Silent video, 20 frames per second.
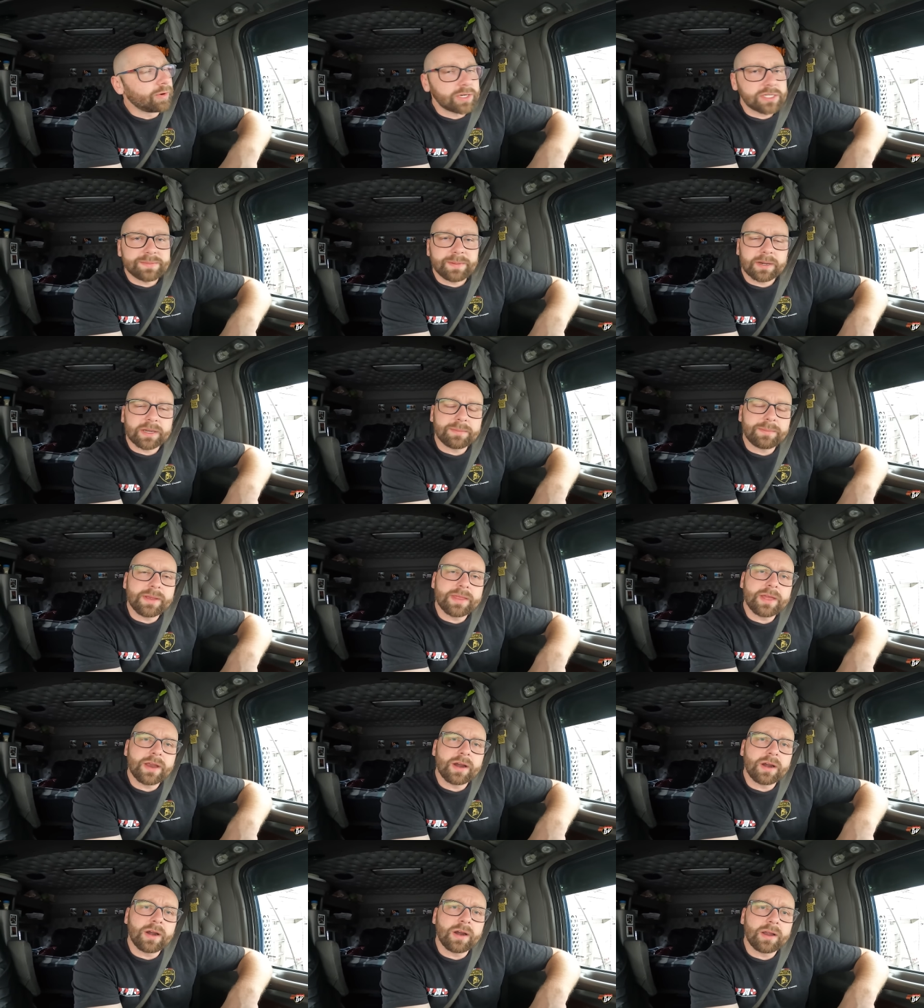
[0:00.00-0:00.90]
They're expecting me
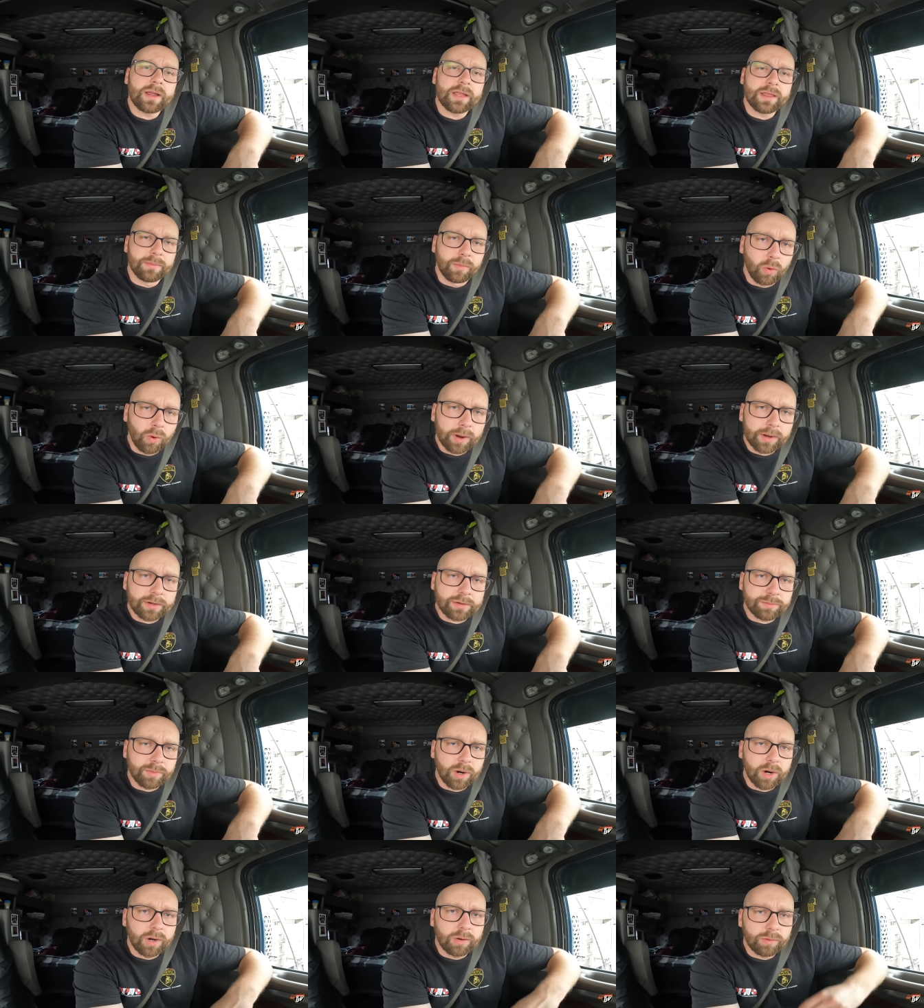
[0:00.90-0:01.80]
there in the morning
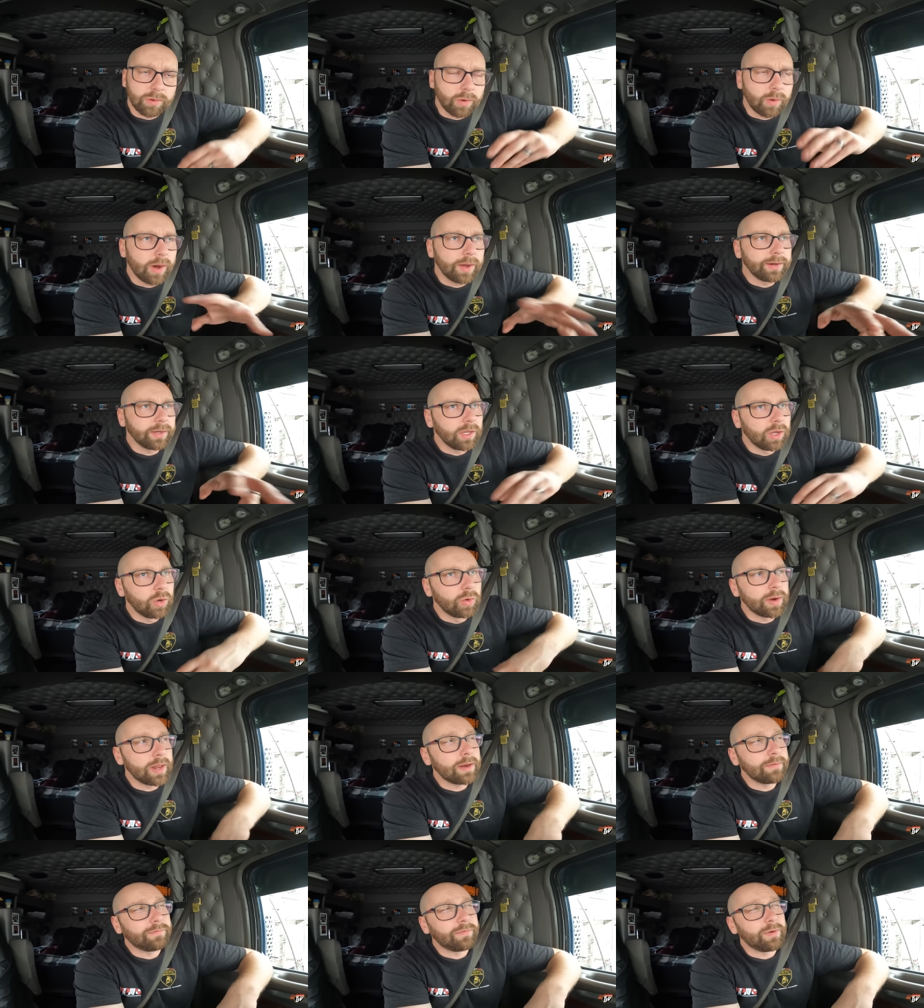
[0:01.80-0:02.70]
tomorrow. We'll go
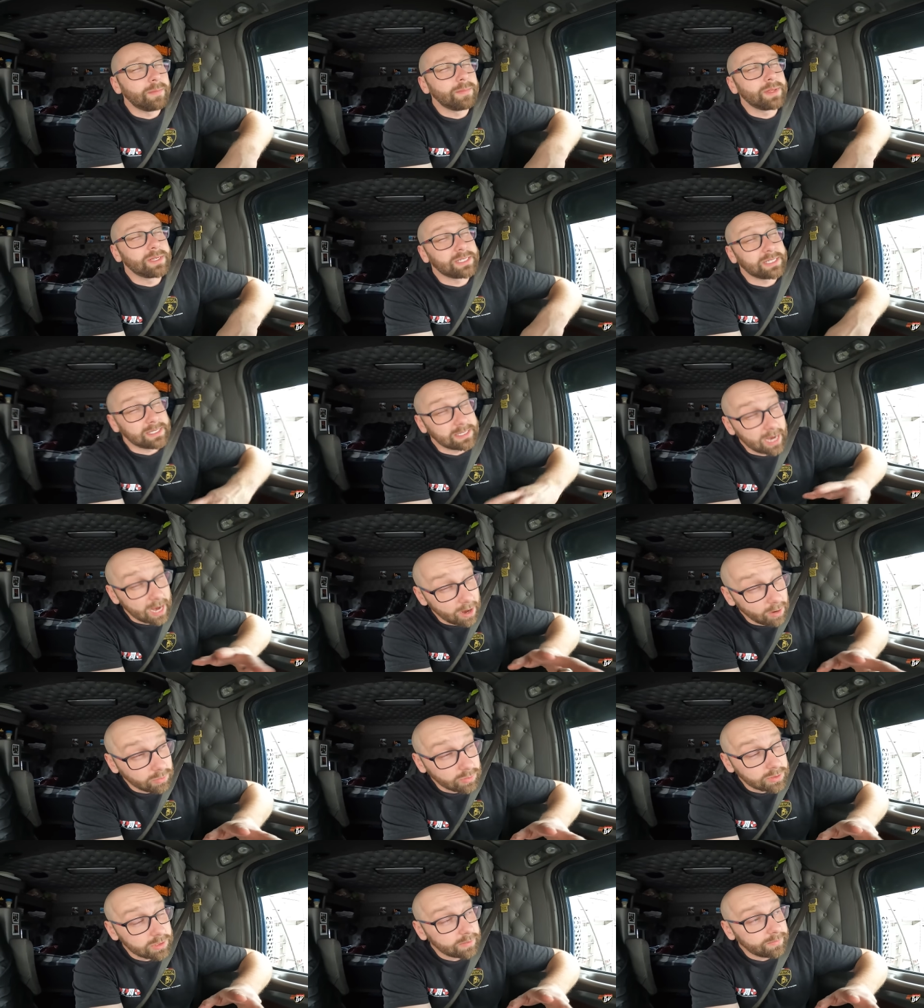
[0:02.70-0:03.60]
unload, and from the
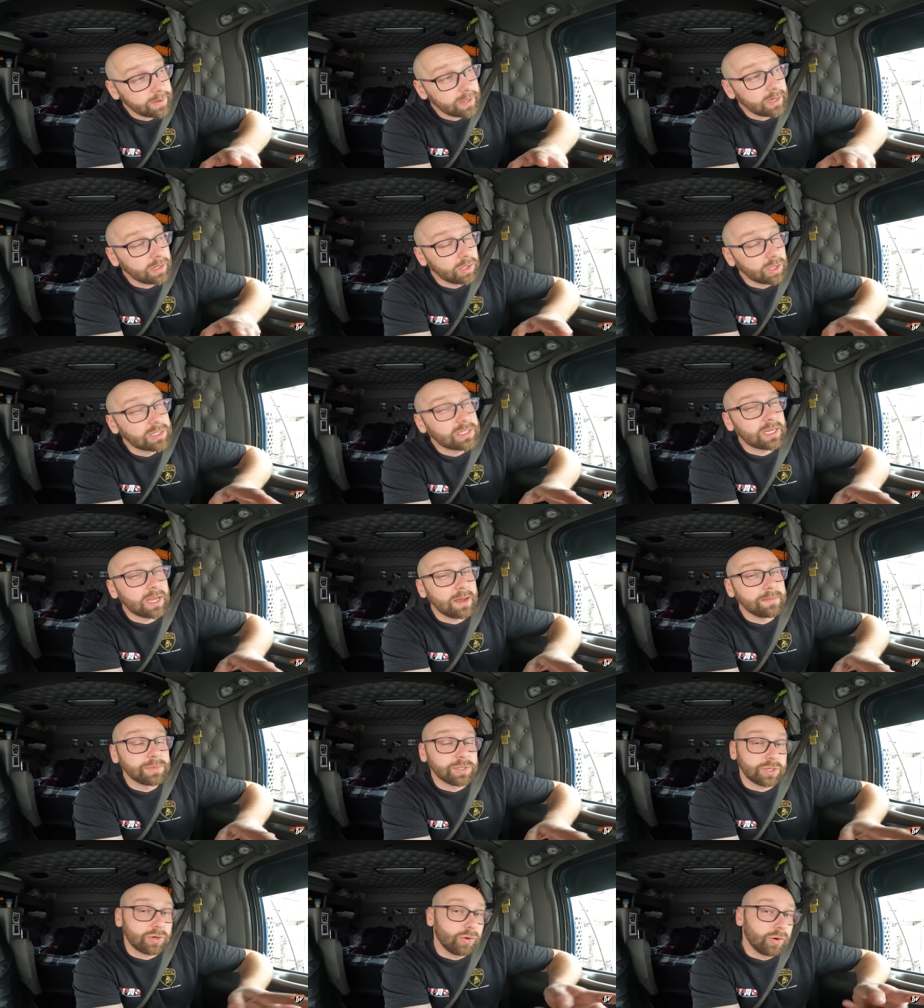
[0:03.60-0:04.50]
sounds of it, it looks like
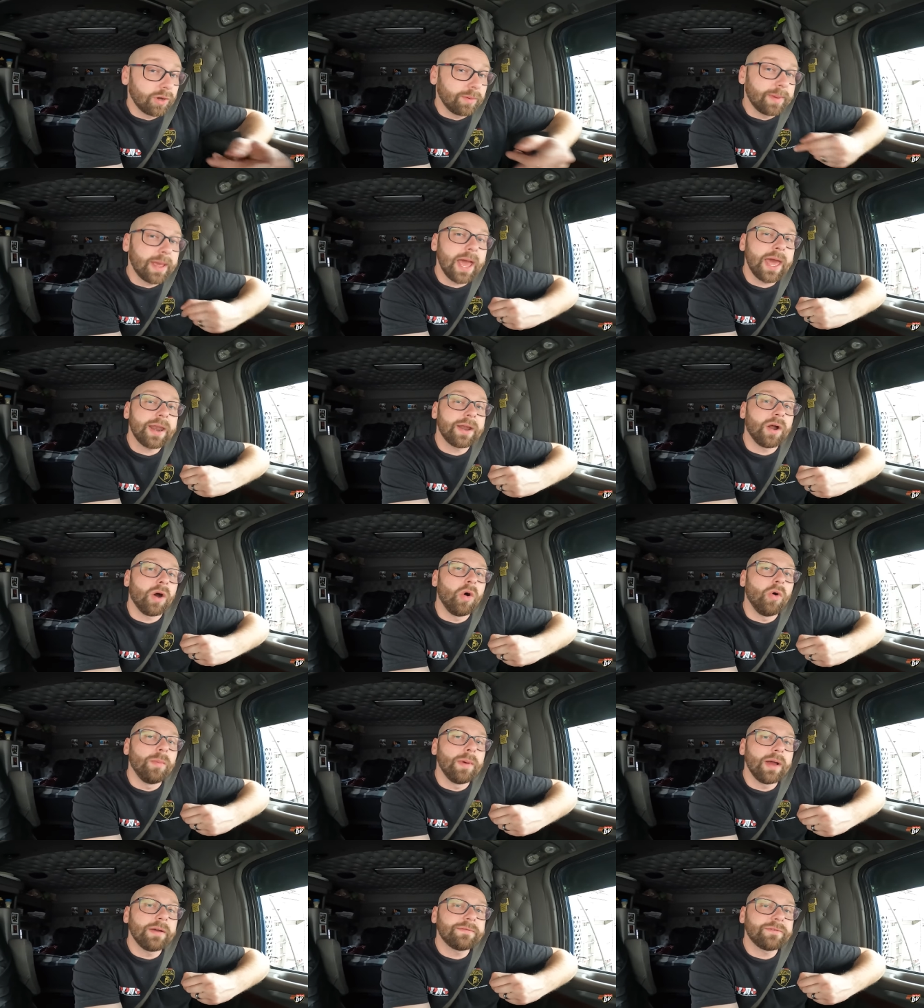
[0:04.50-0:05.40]
I'm just going to be headed
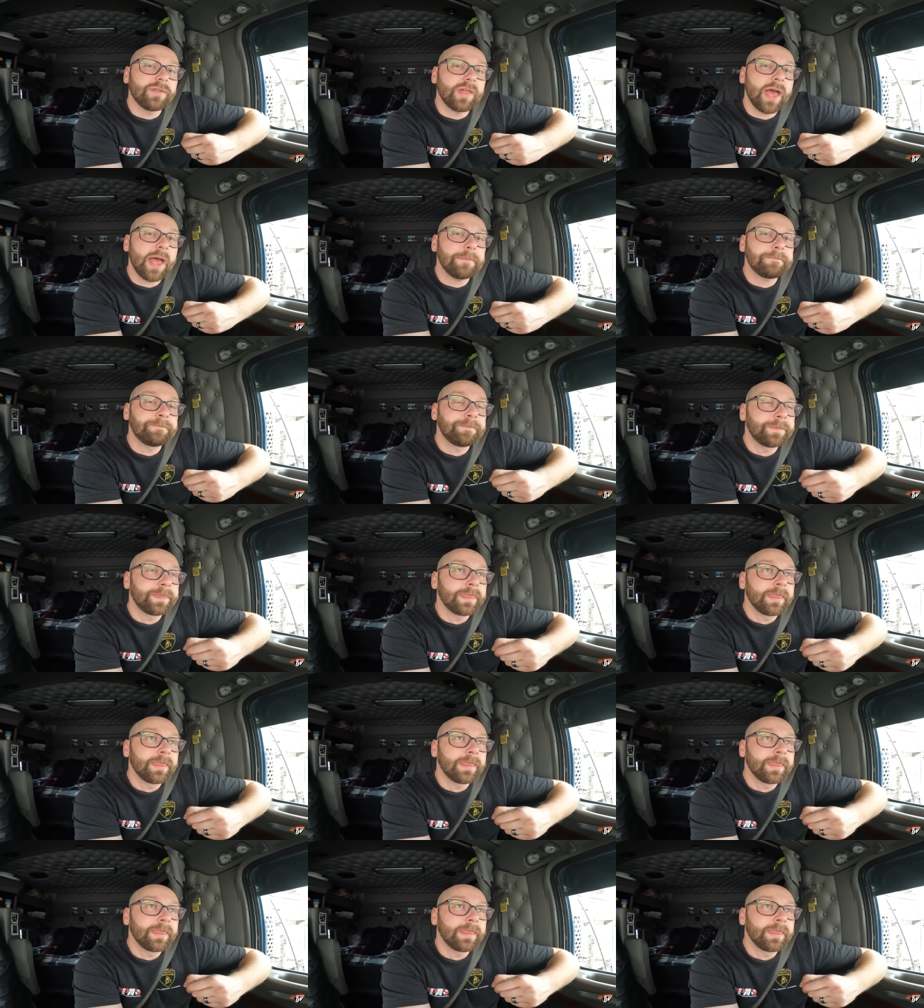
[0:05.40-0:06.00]
home after that.